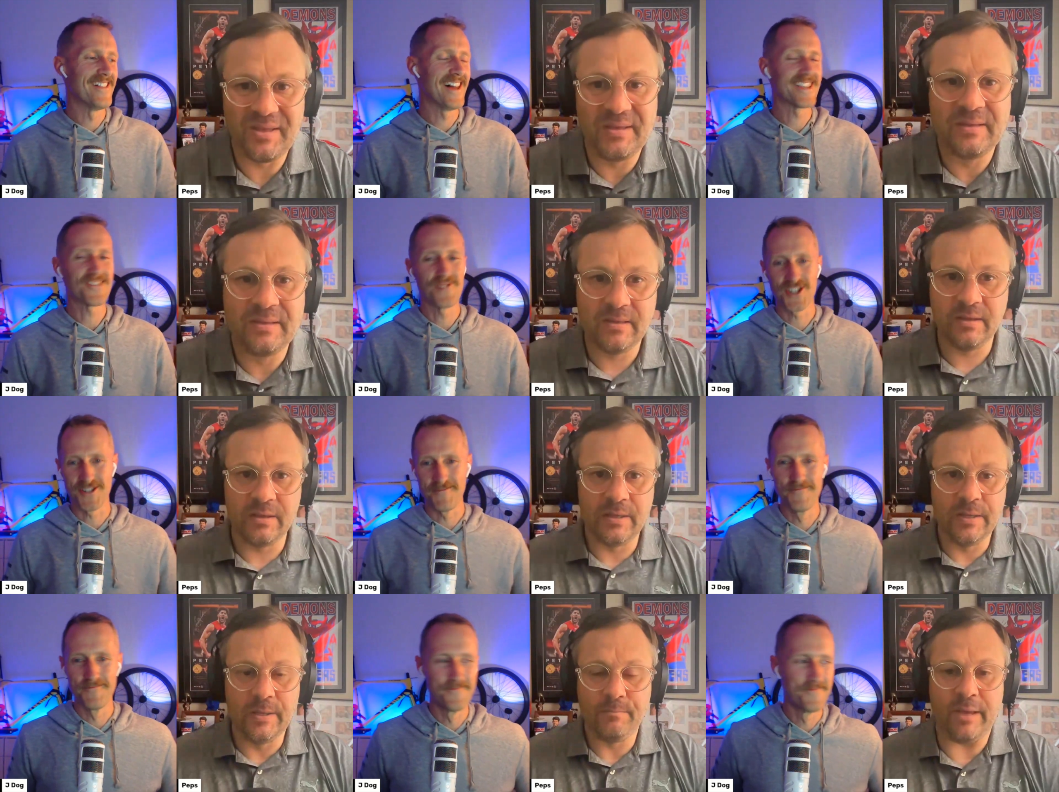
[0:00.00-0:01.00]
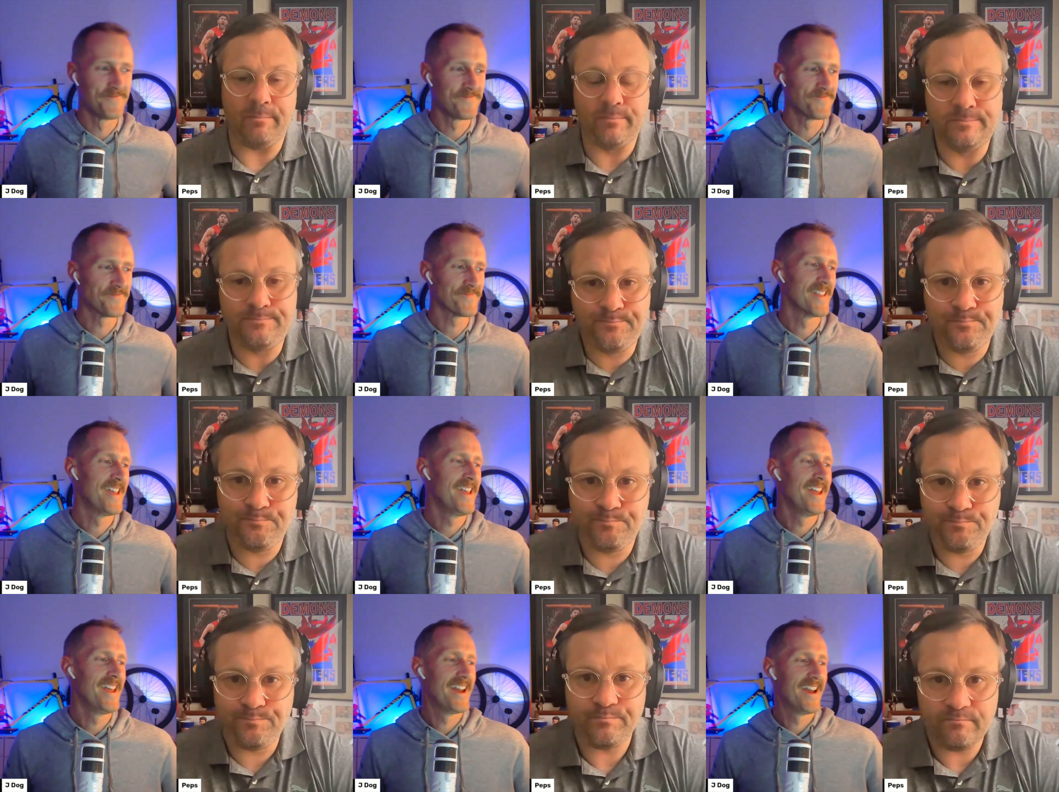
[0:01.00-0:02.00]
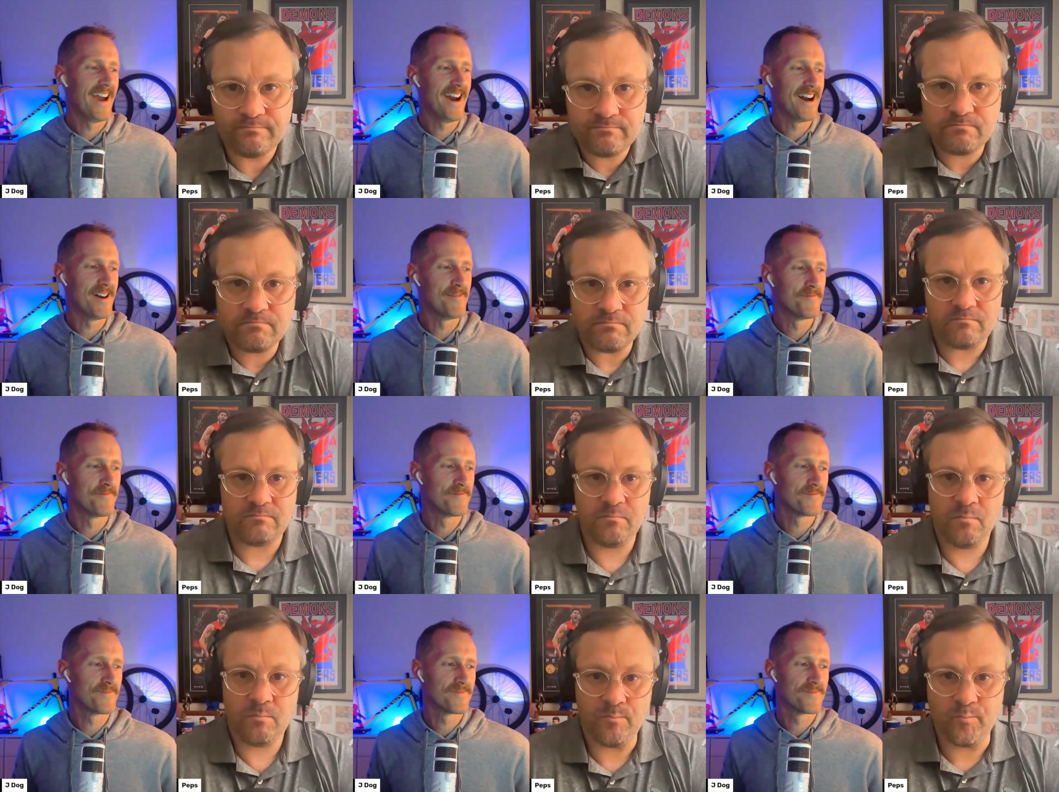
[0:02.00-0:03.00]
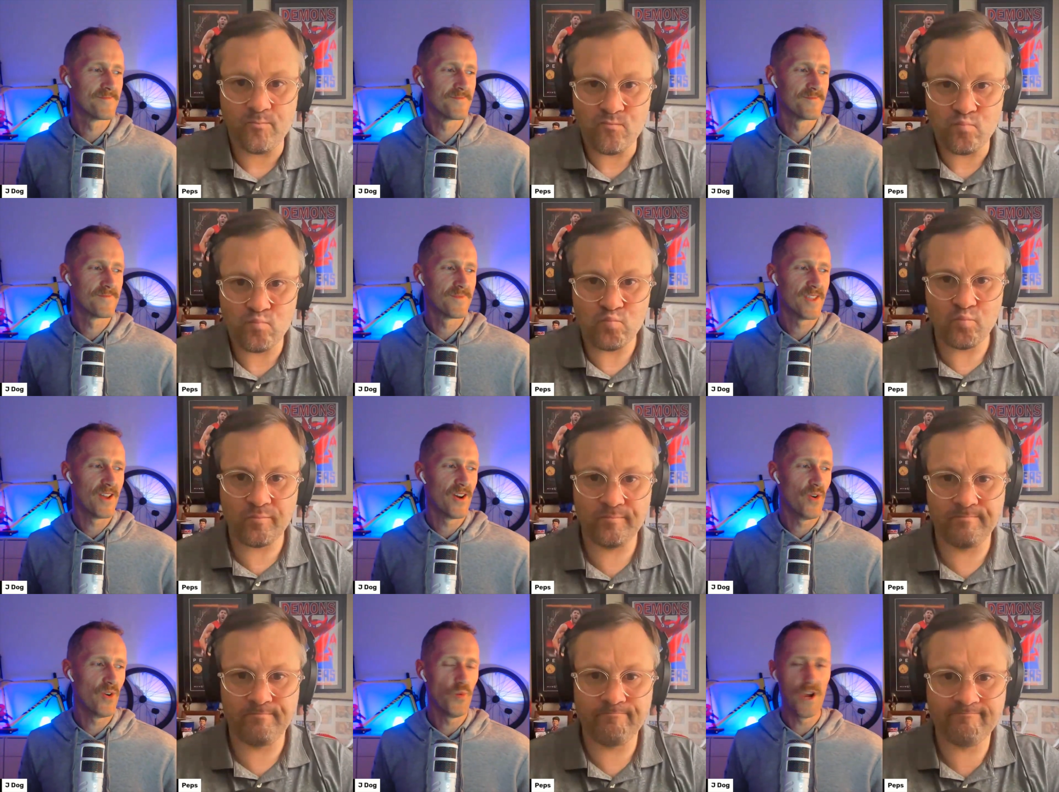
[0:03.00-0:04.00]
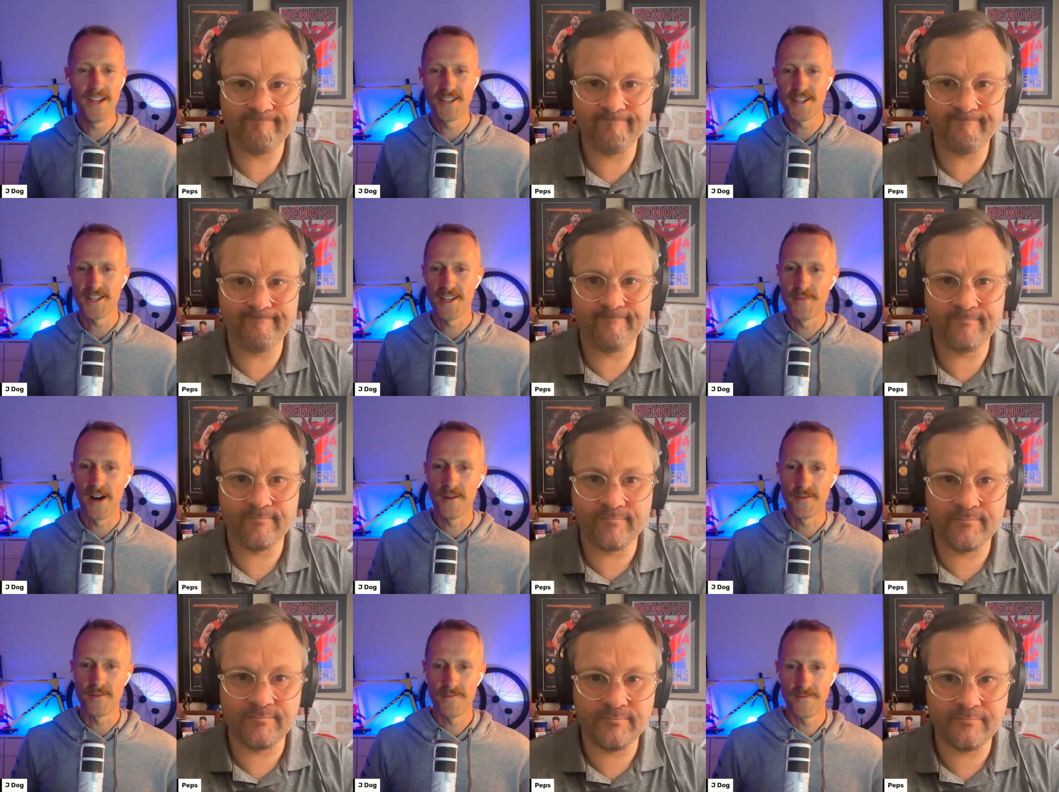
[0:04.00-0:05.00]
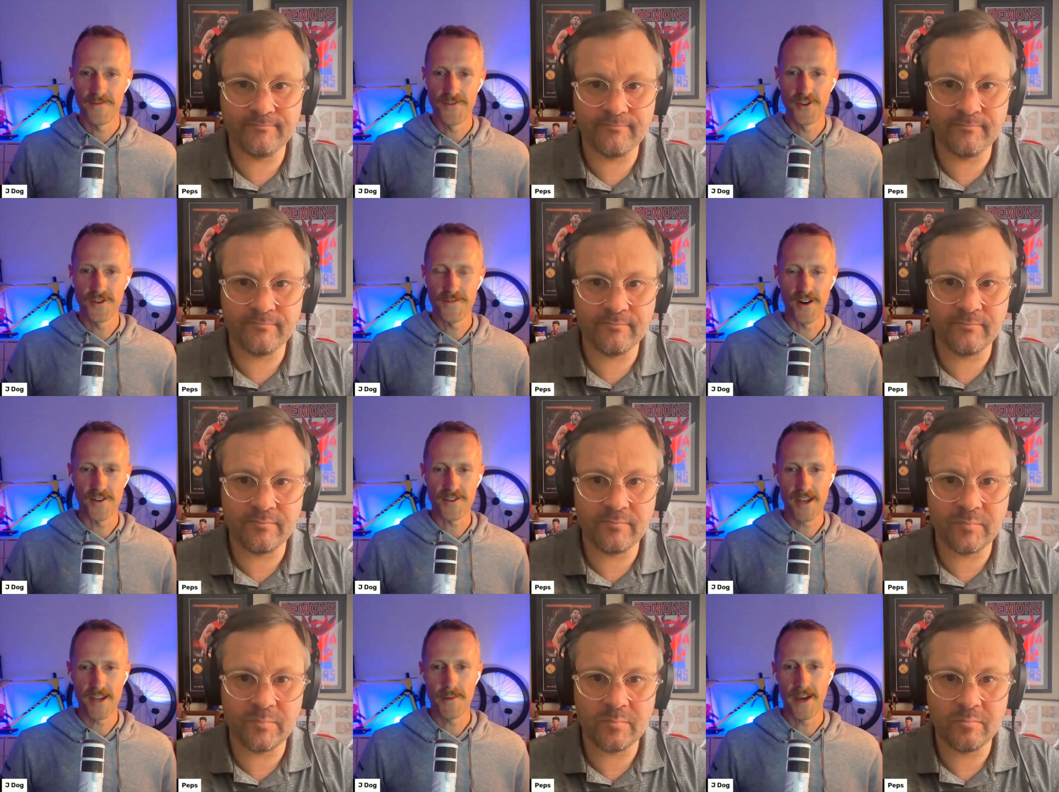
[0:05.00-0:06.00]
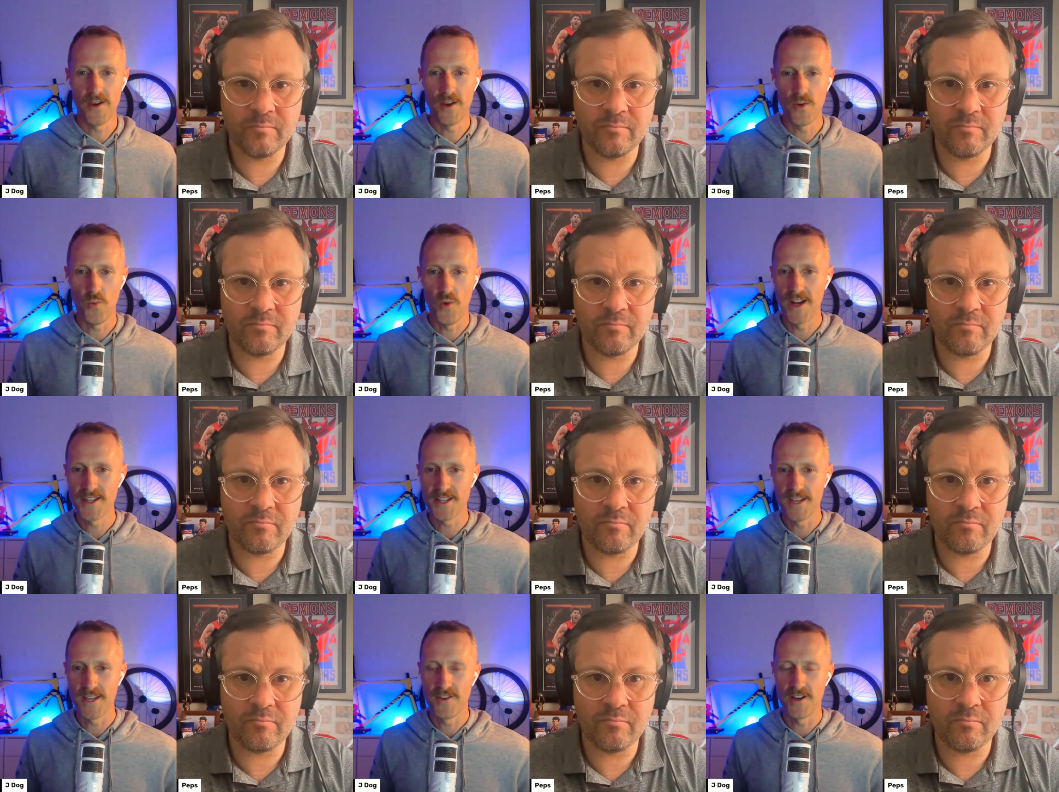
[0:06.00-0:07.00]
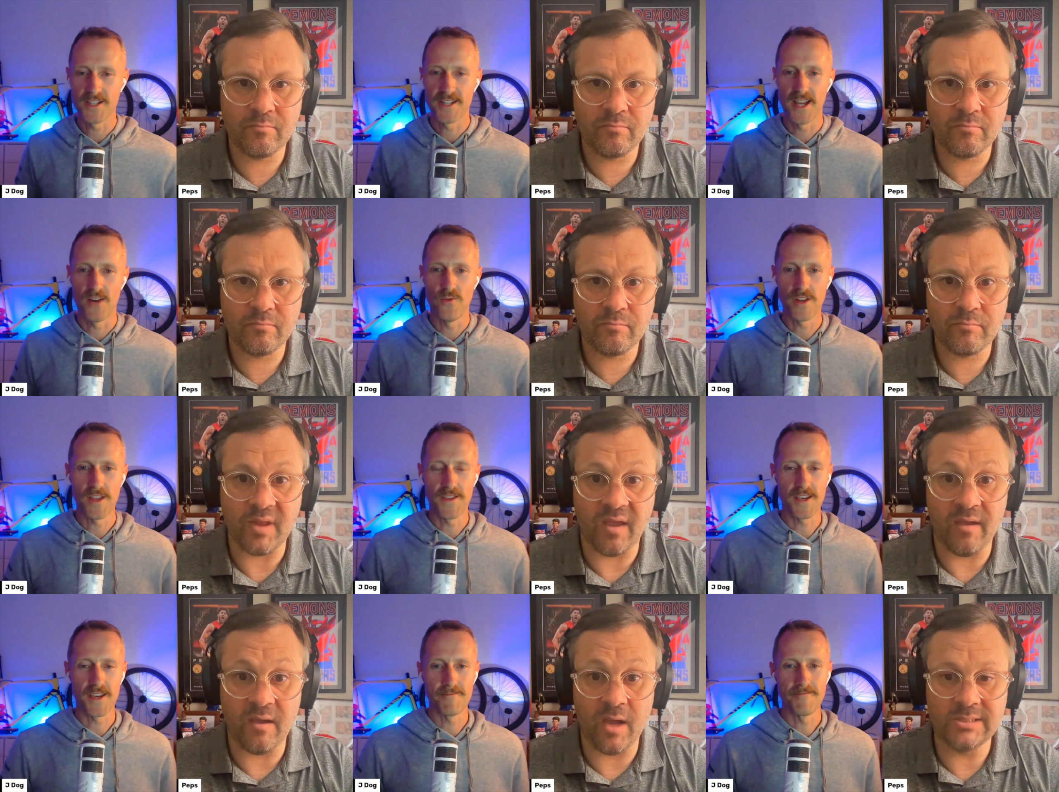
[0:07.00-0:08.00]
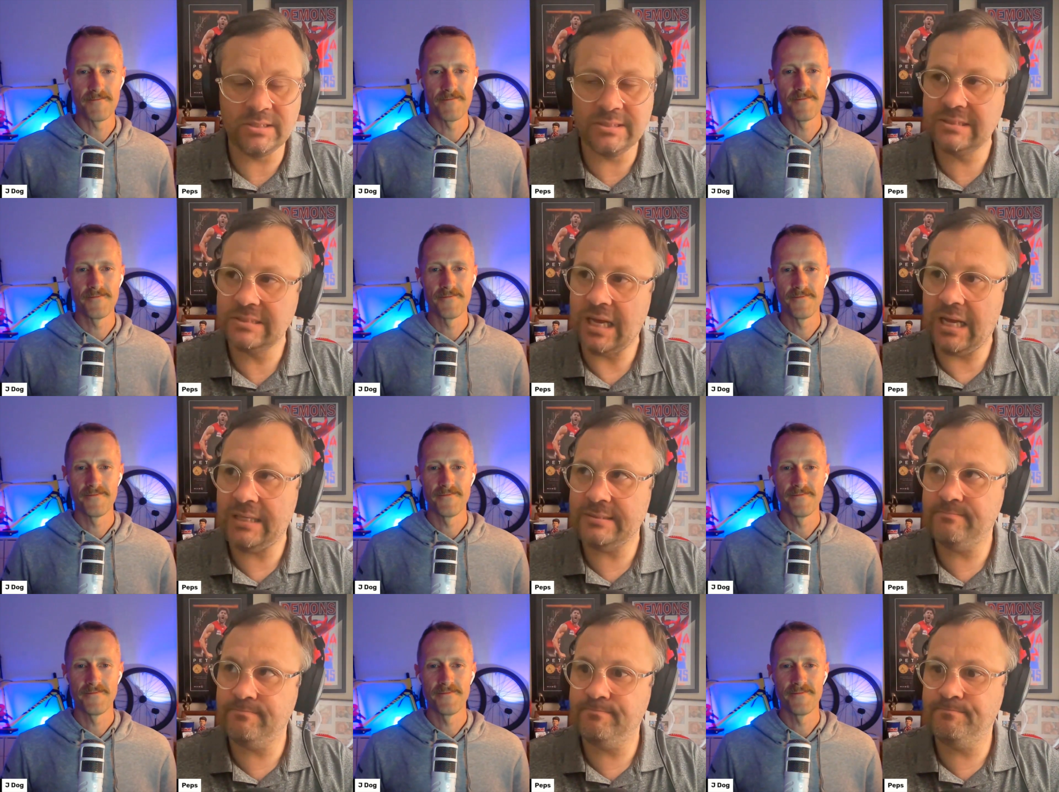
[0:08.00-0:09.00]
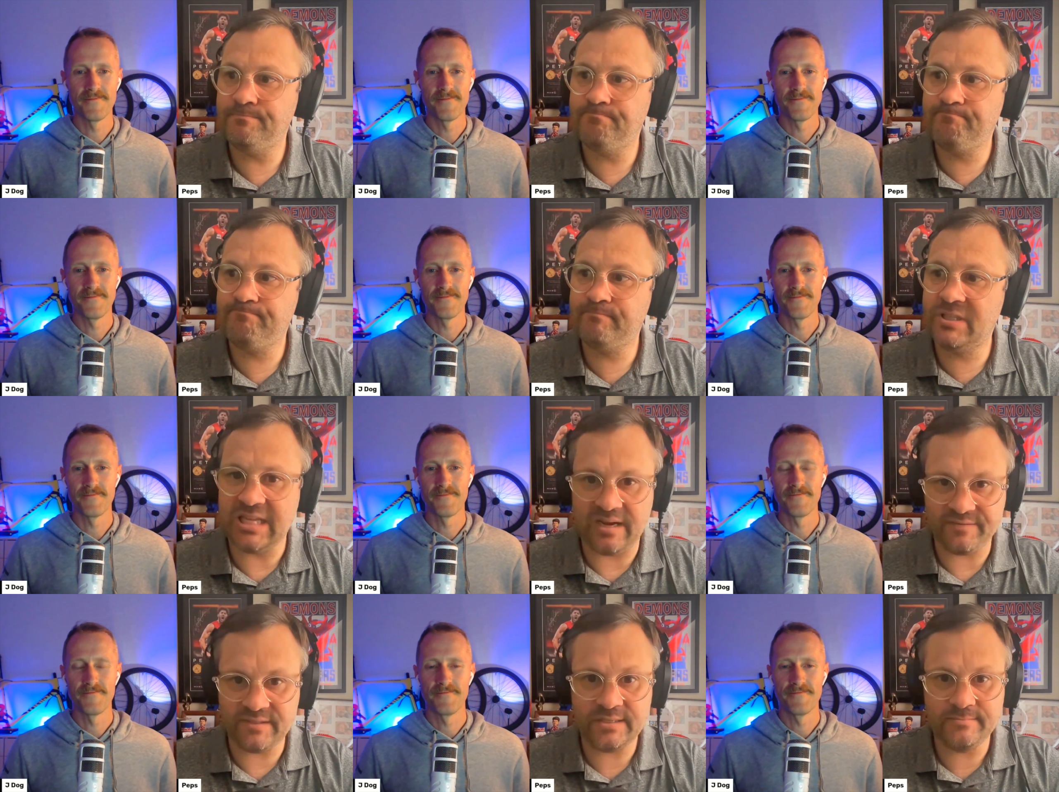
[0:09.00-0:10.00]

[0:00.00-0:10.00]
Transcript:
Speaker 1: last question. Yep. Um, where does this leave Melbourne? Future finals campaign, where does it leave you guys now? What are you thinking? Um, stuffed.